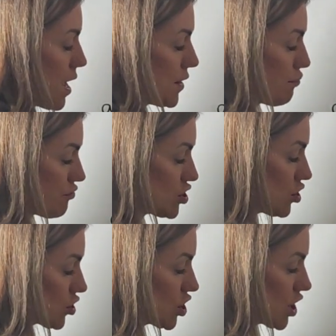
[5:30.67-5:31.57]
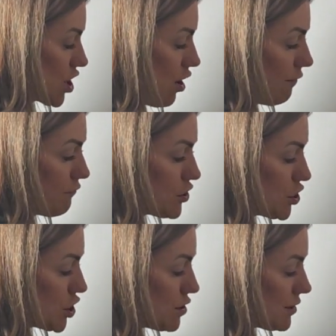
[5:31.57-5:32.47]
the production of
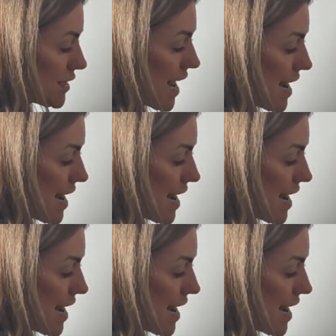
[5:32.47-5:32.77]
reduced